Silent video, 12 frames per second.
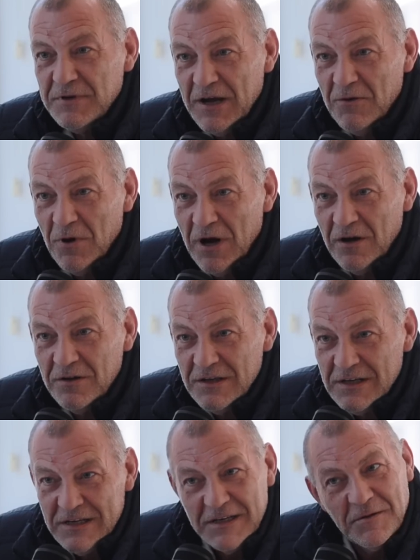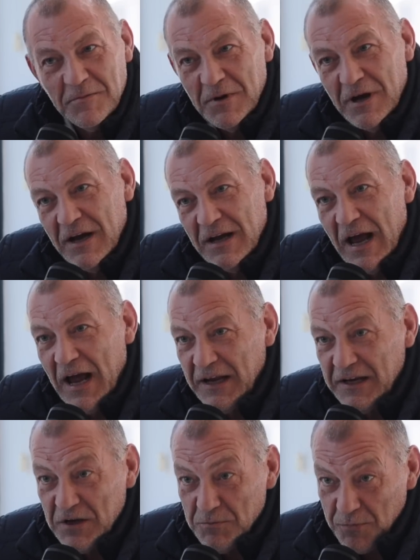play well
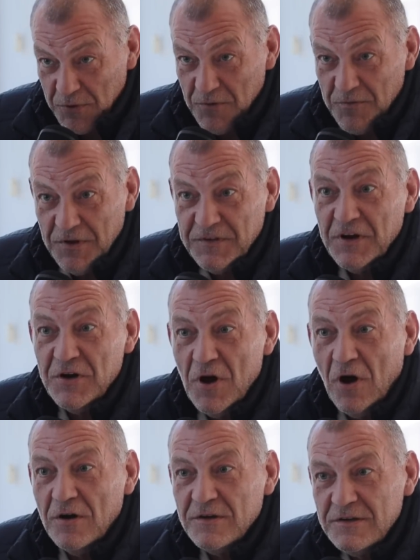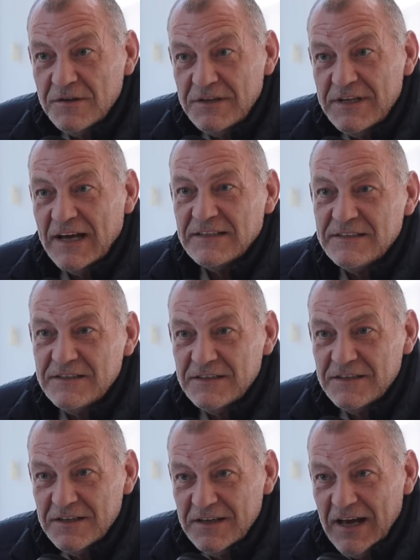and can prove that they're not test
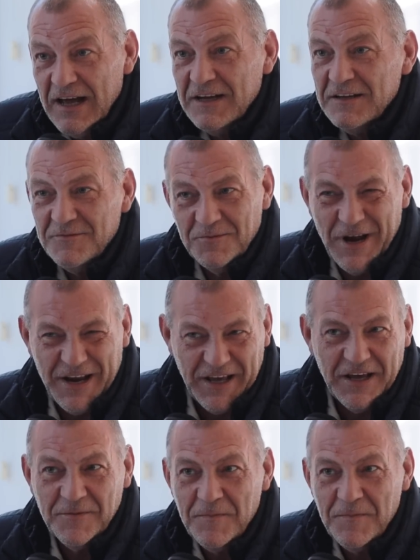ready.